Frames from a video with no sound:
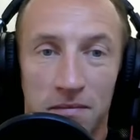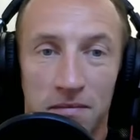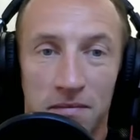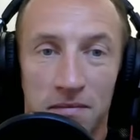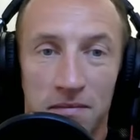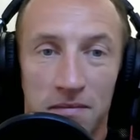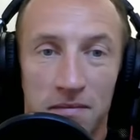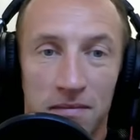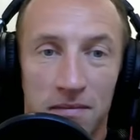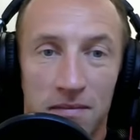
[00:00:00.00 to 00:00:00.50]

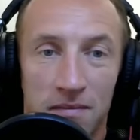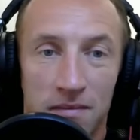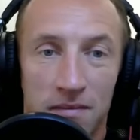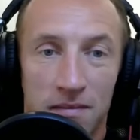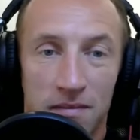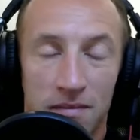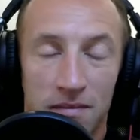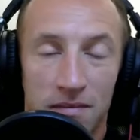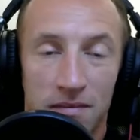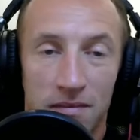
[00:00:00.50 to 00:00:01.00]

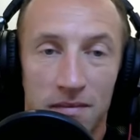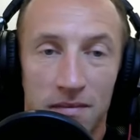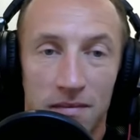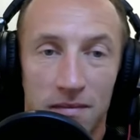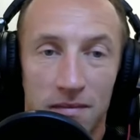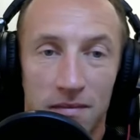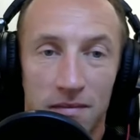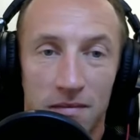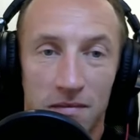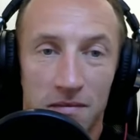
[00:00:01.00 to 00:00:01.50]

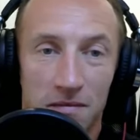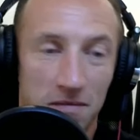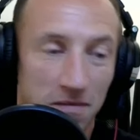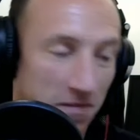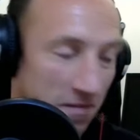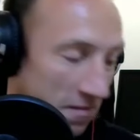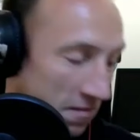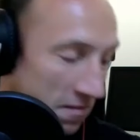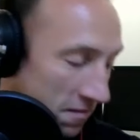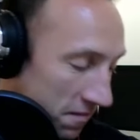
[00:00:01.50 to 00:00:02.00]

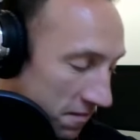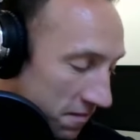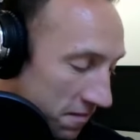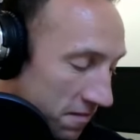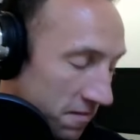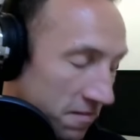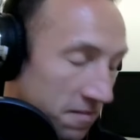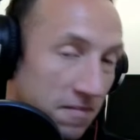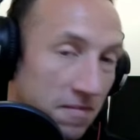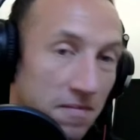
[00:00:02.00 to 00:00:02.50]

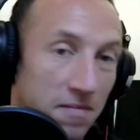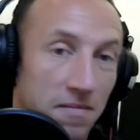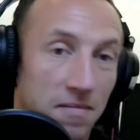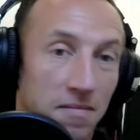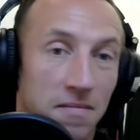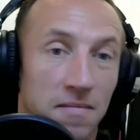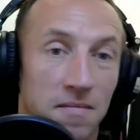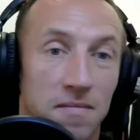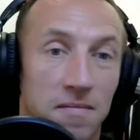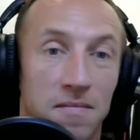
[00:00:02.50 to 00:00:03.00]

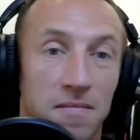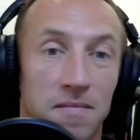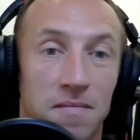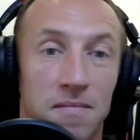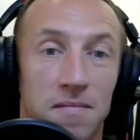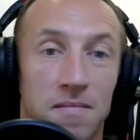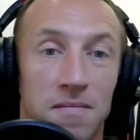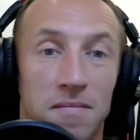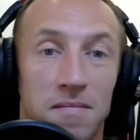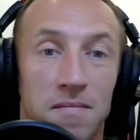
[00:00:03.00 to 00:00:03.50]

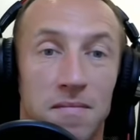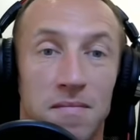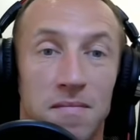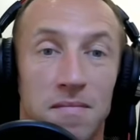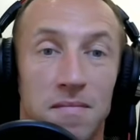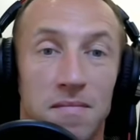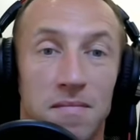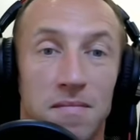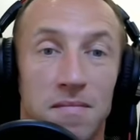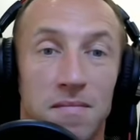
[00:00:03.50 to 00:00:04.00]

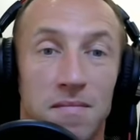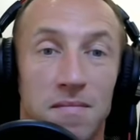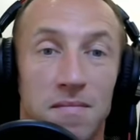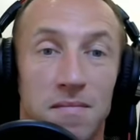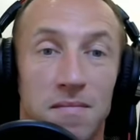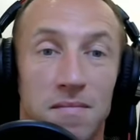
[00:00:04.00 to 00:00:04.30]
(silent)